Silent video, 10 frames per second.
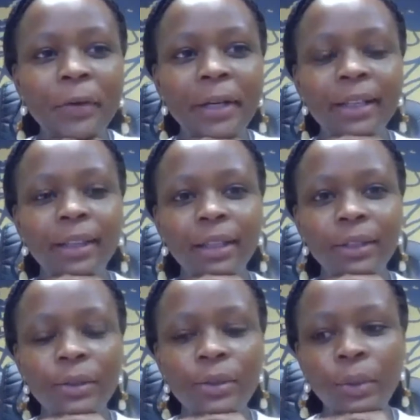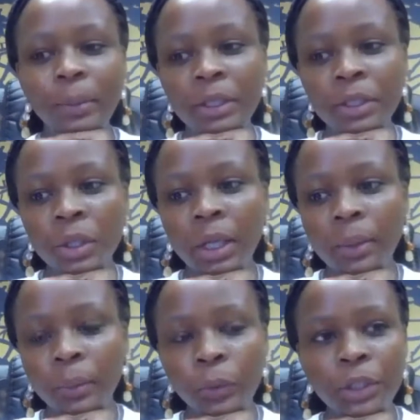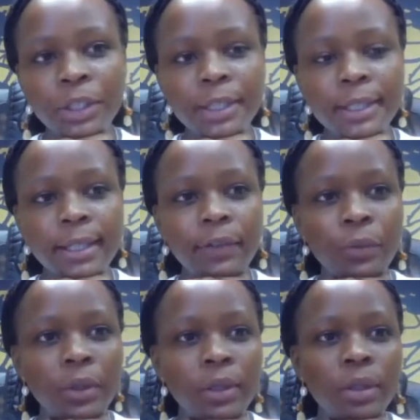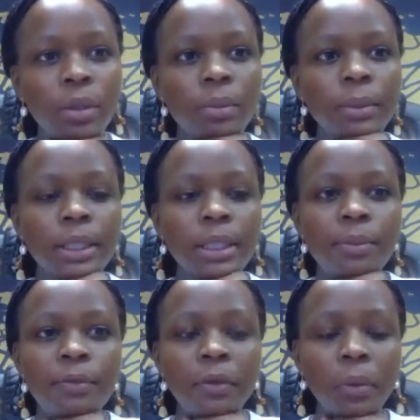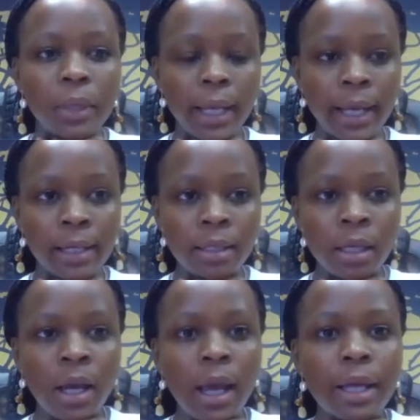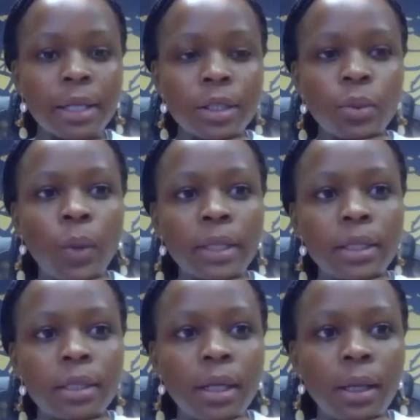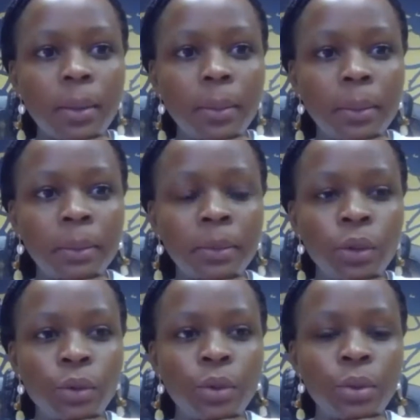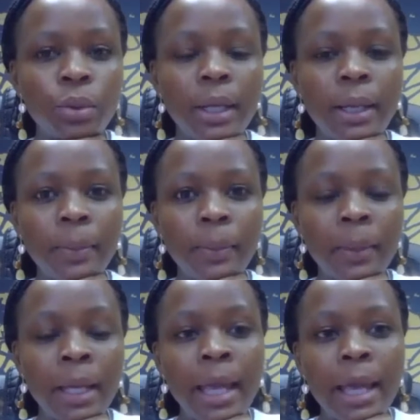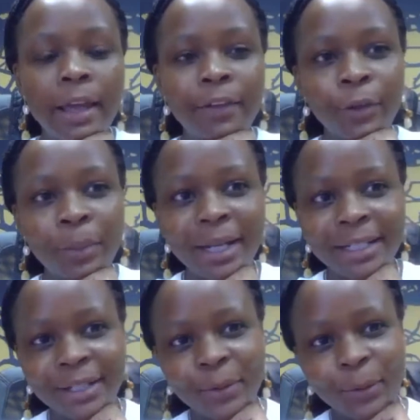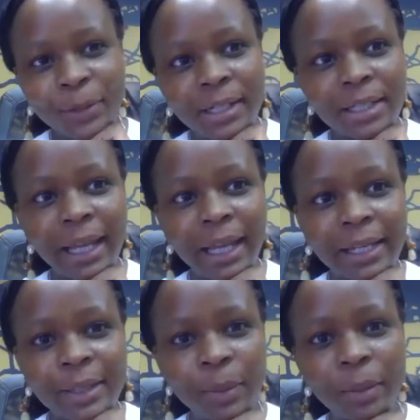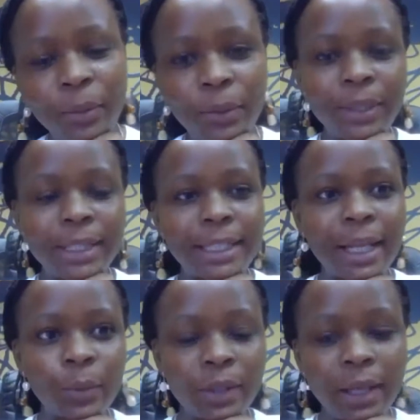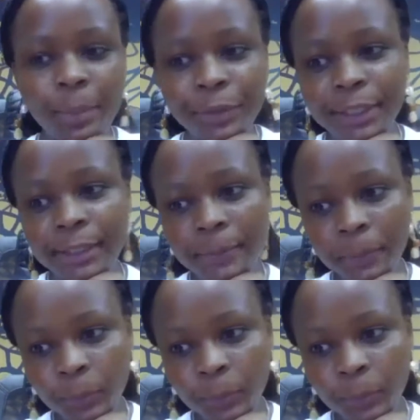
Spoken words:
All right. Thank you so much. We just left with 2 minutes before we end. I just wanted you to have your parting words, and maybe we could start with Harmony.